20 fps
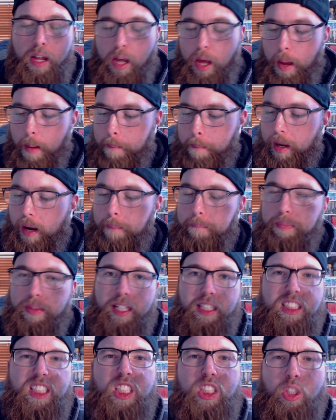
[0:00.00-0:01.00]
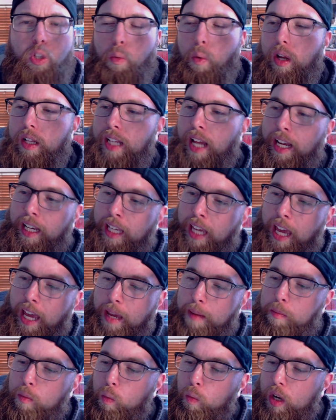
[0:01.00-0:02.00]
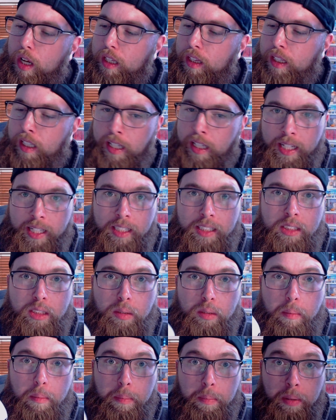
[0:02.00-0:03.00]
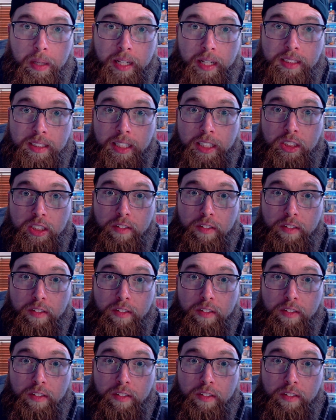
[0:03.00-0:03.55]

But this is the one that came with his PlayStation